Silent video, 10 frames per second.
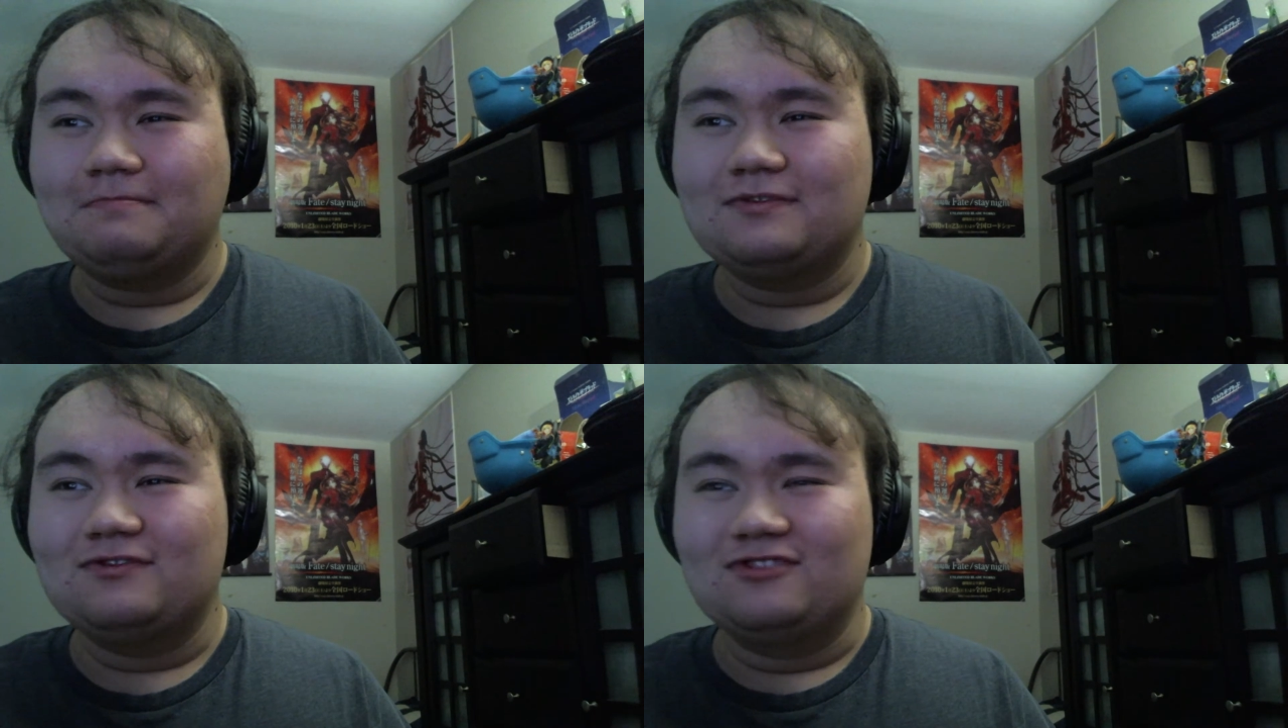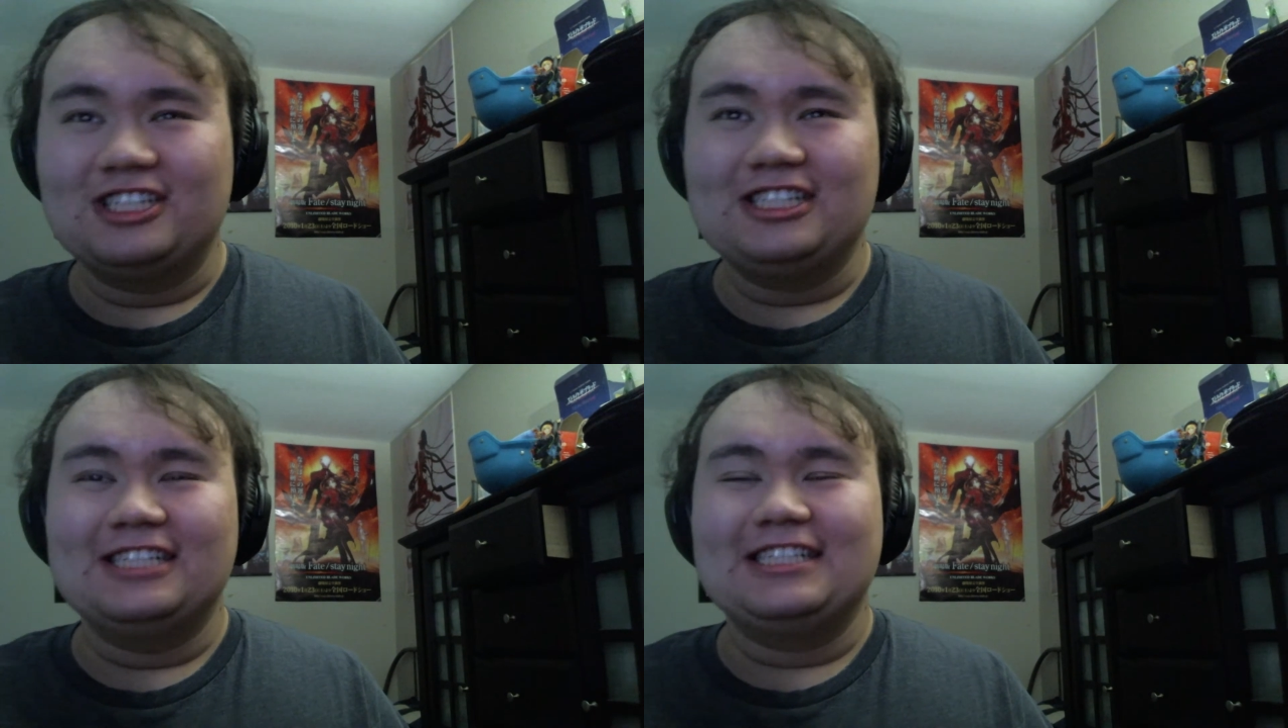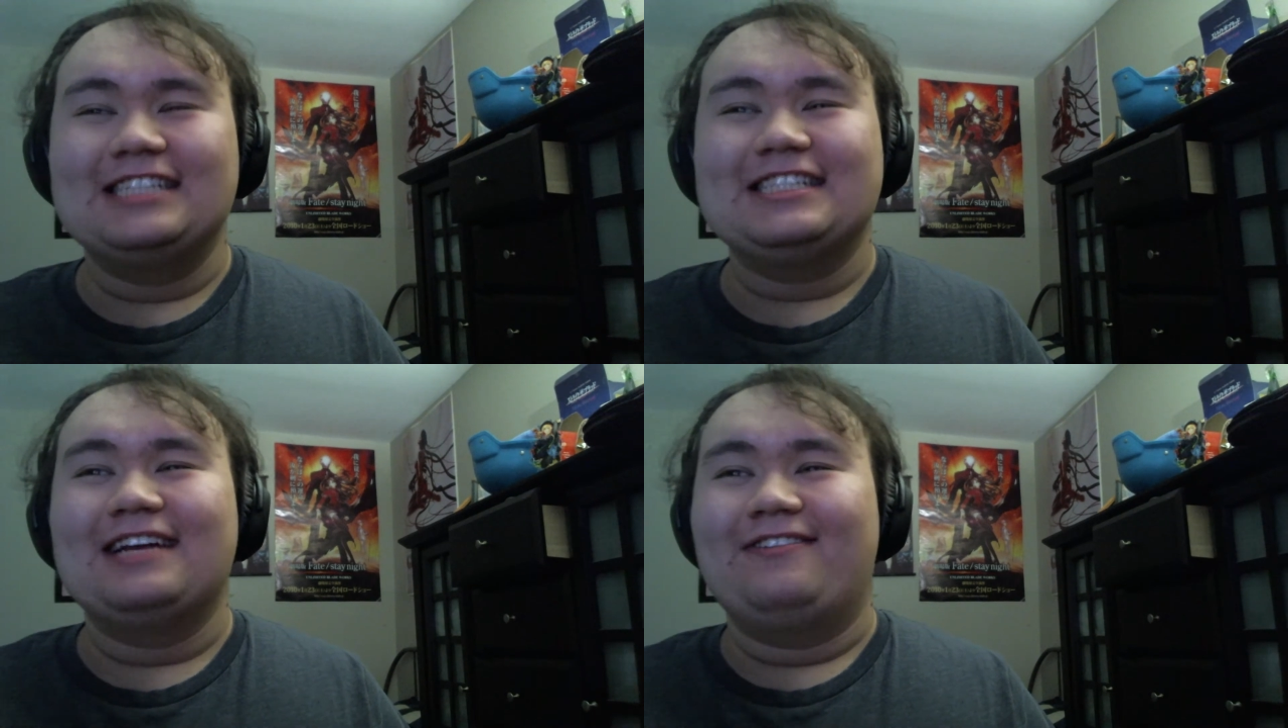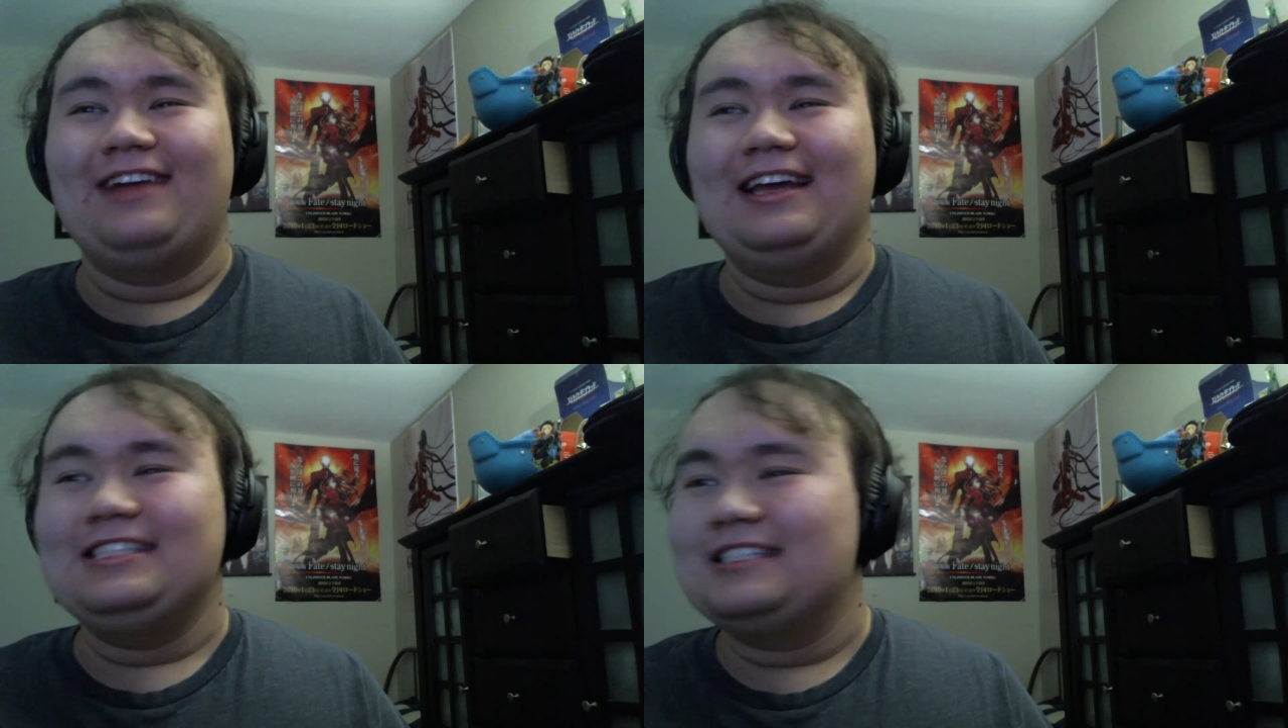First it tastes like
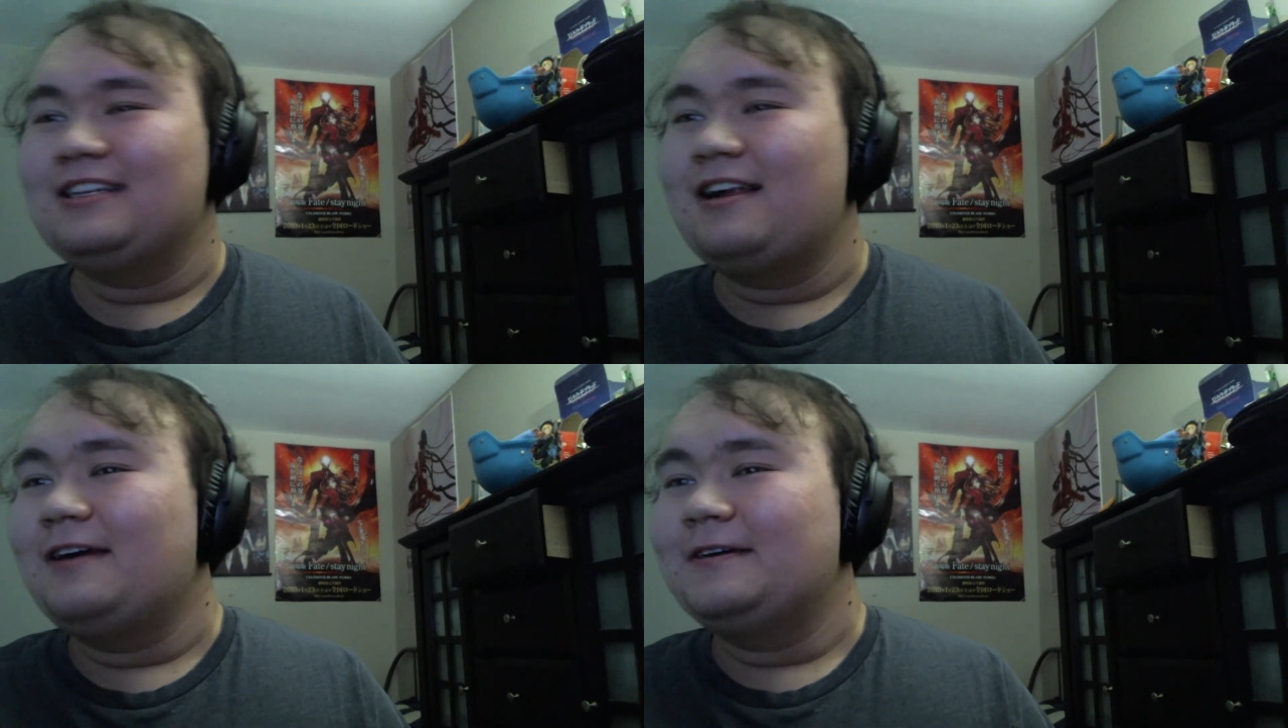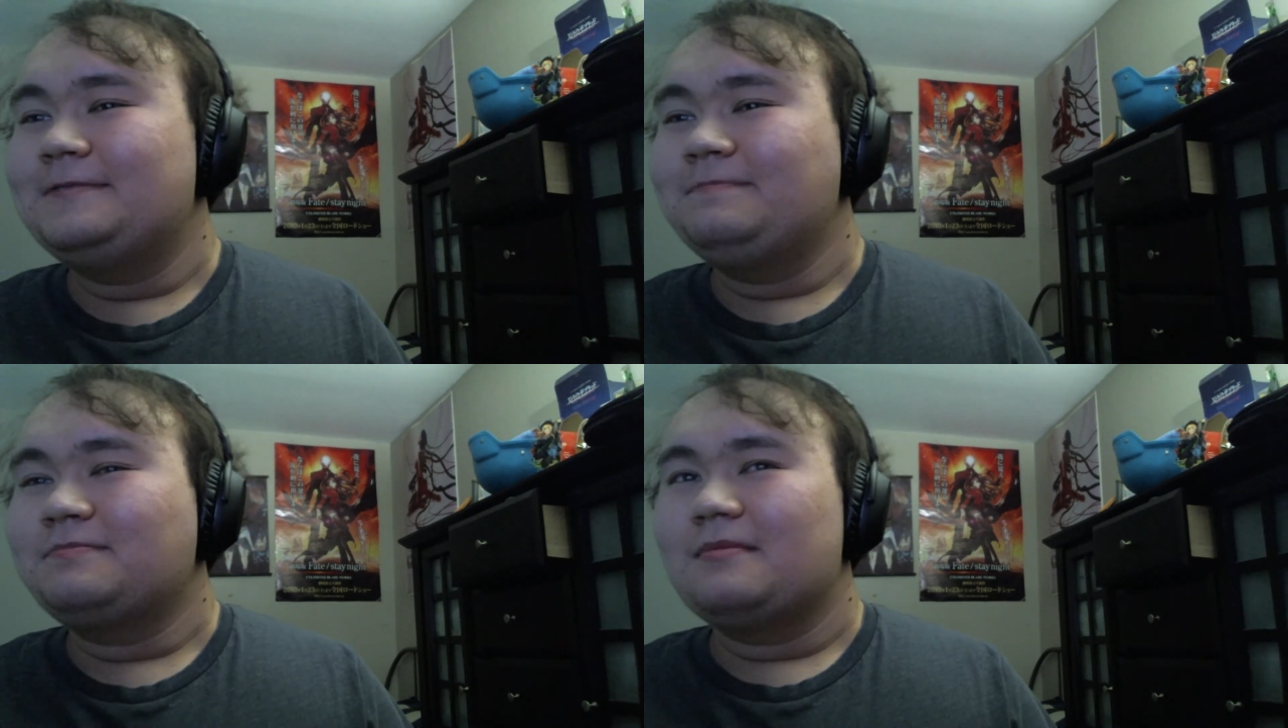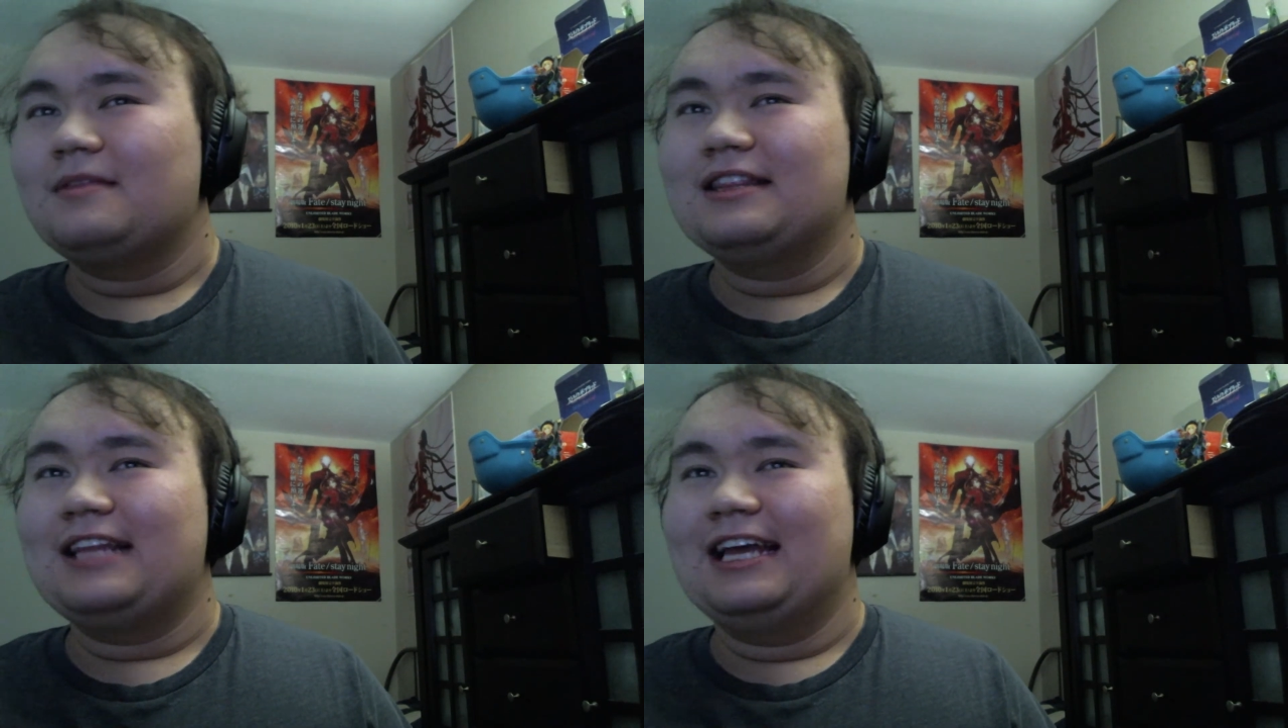rice, then